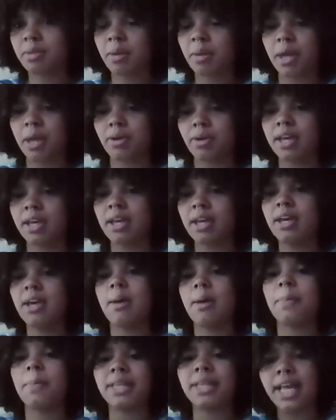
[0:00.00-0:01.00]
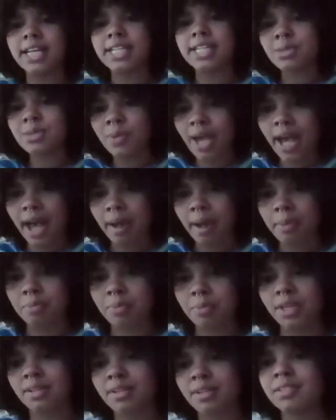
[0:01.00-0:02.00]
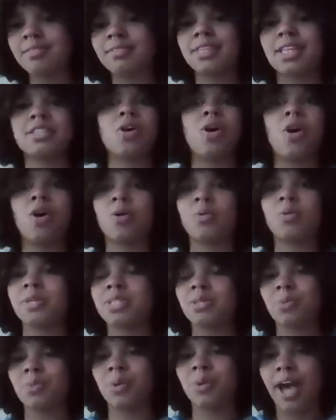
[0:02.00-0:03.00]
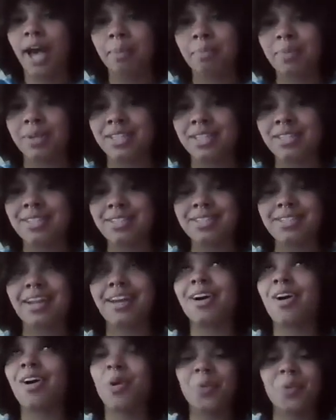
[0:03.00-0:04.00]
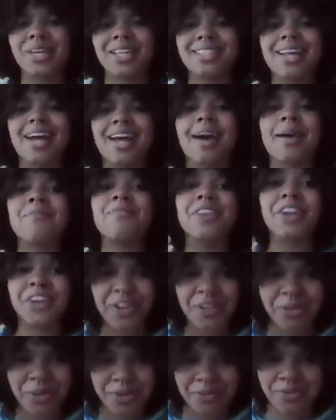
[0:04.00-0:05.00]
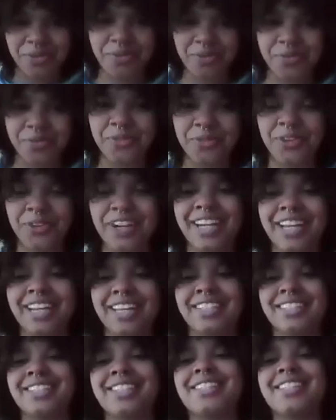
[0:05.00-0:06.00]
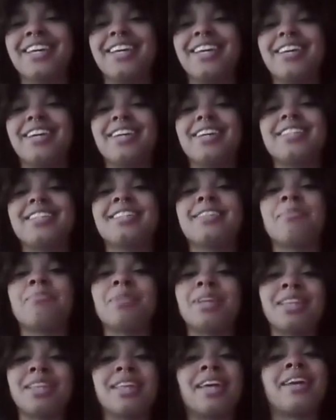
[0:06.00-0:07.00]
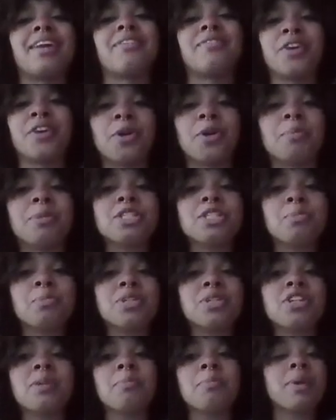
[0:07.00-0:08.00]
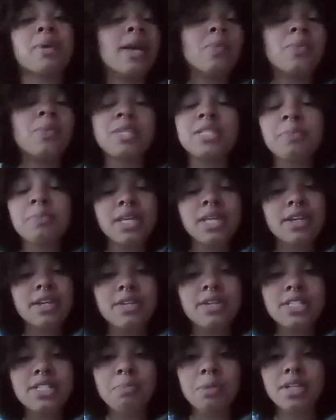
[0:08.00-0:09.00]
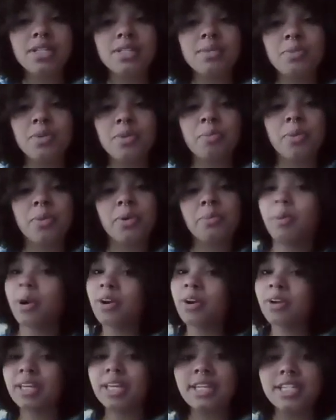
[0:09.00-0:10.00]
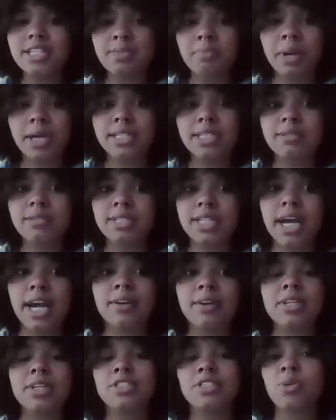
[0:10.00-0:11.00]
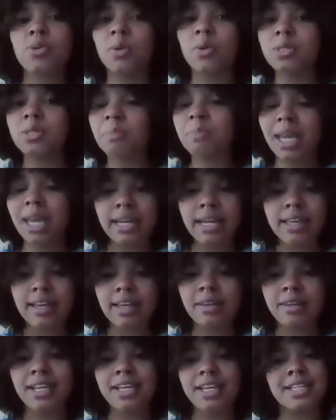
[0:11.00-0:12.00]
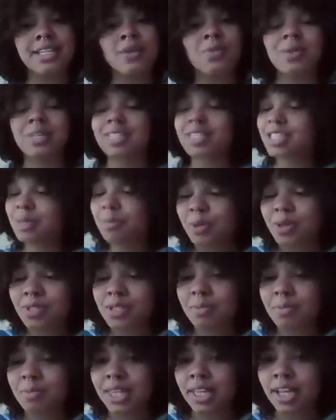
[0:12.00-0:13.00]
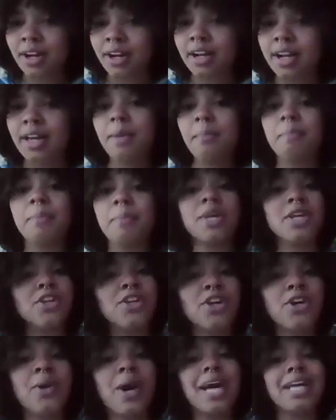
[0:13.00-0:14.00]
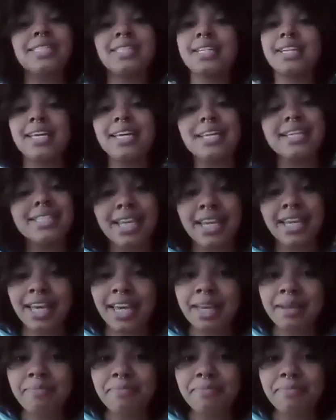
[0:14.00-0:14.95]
about it. But that's what happened. That's always what happens. Not always. I'm very grateful for it. It's something that I very much appreciate. But I was being irresponsible by parking in a spot downtown, and so I was panicking because I wasn't supposed to be there. But, you know, I didn't get a ticket.